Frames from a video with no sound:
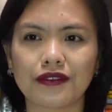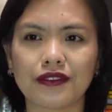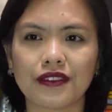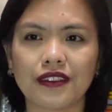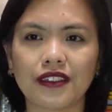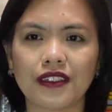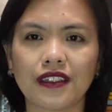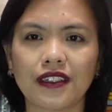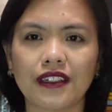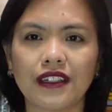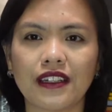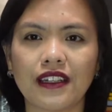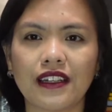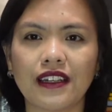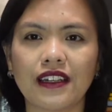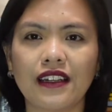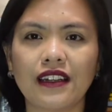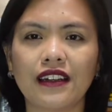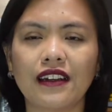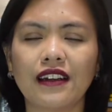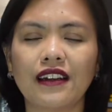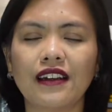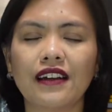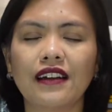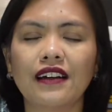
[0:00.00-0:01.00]

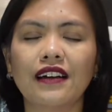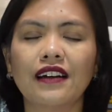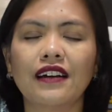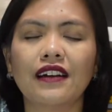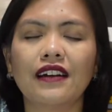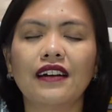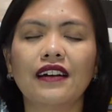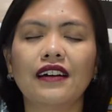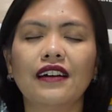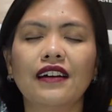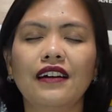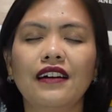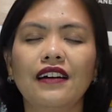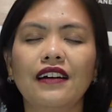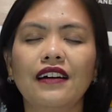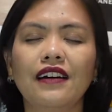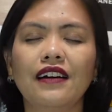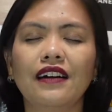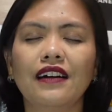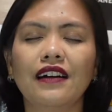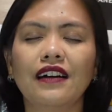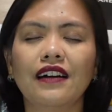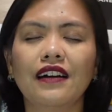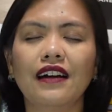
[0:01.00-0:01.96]
(silence)